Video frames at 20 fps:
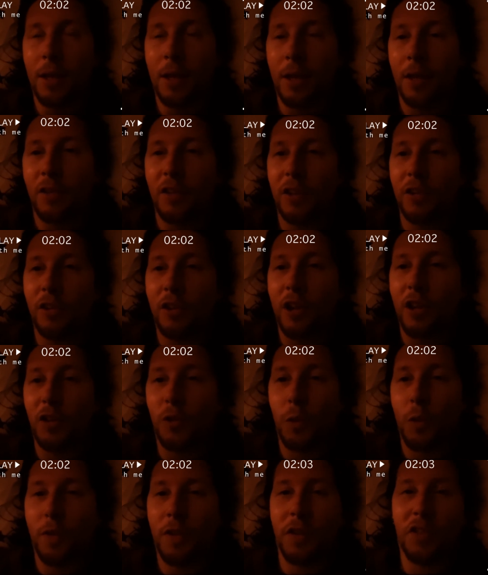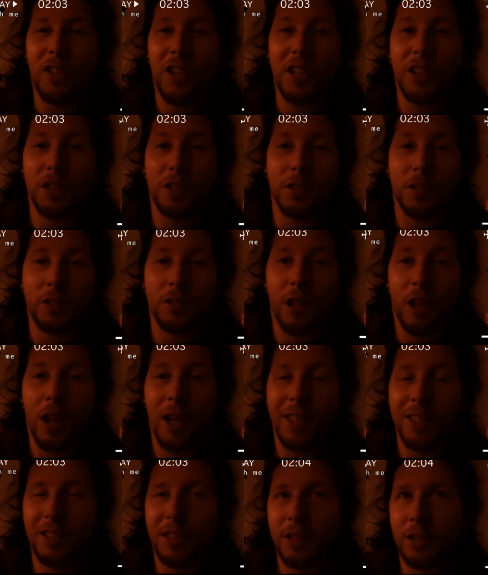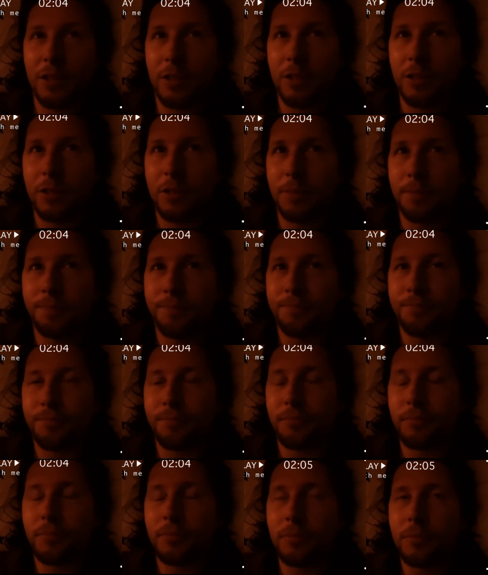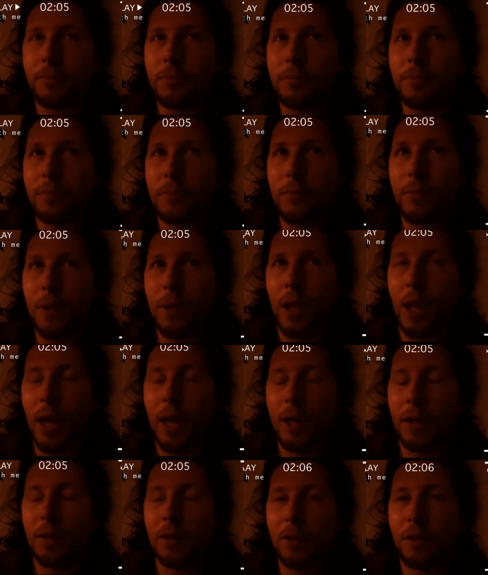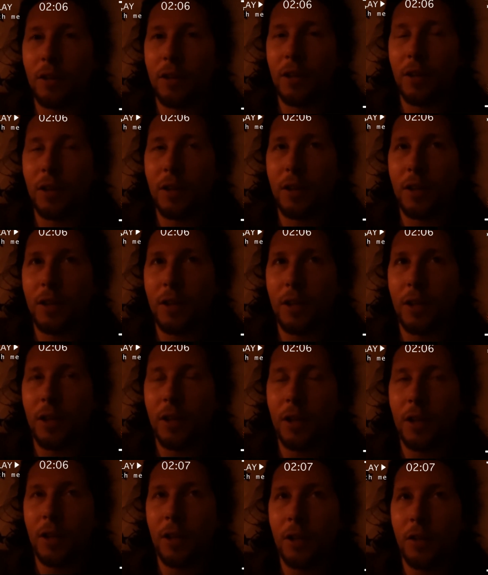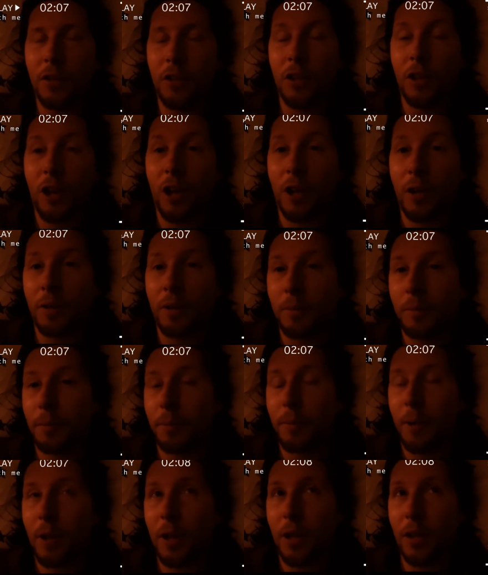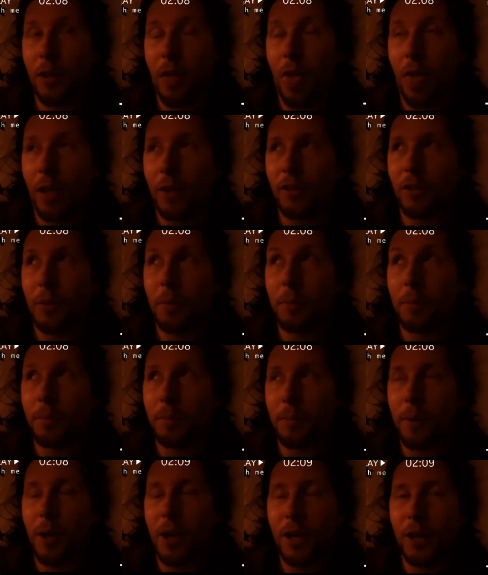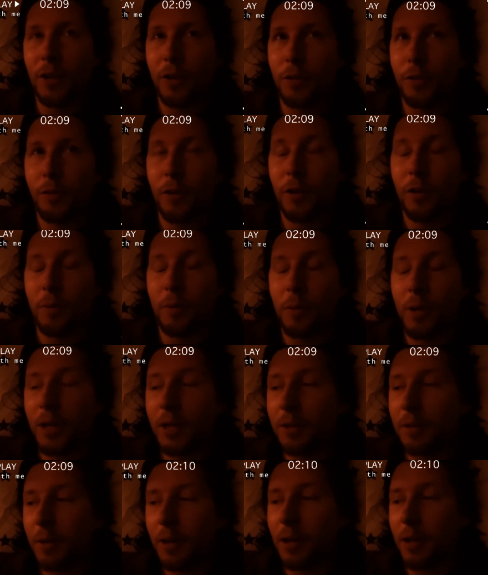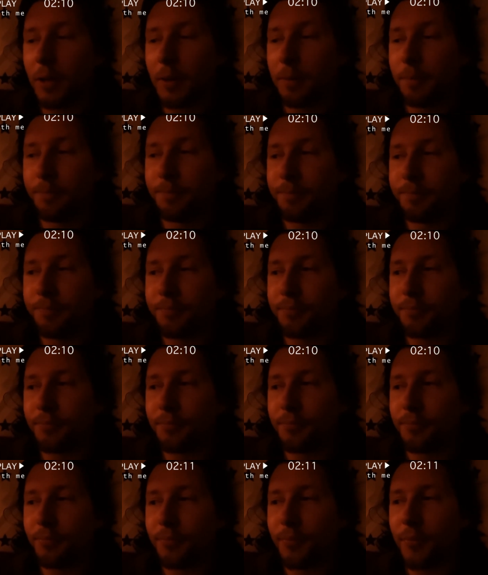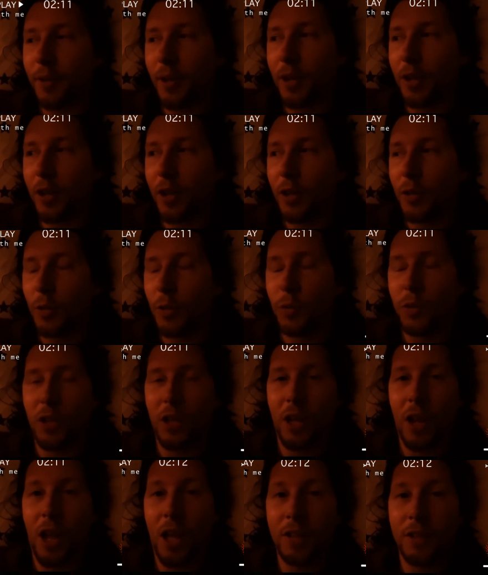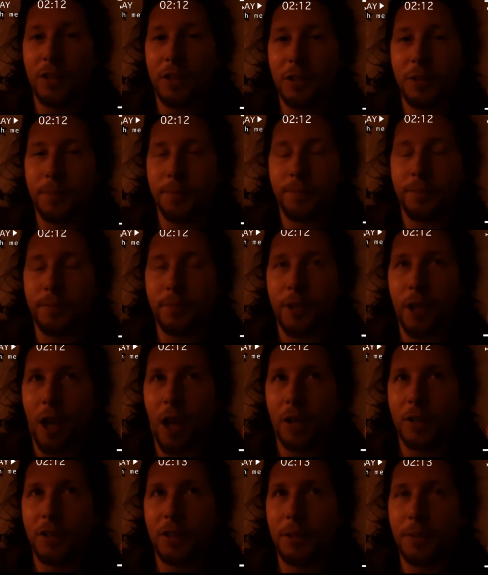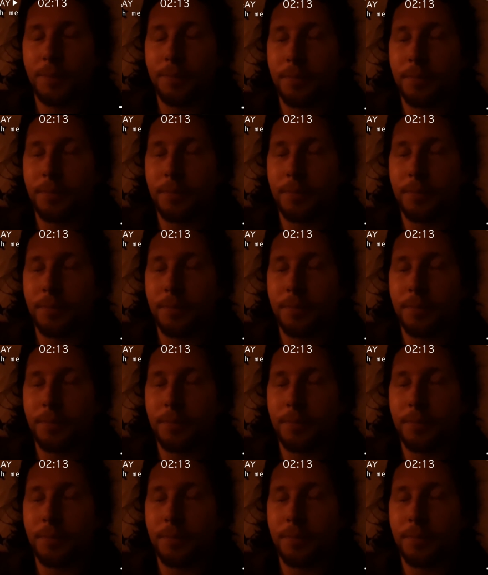synchronized with the session, the light sessions, and done by a good friend of mine, a guy called Lance Carter,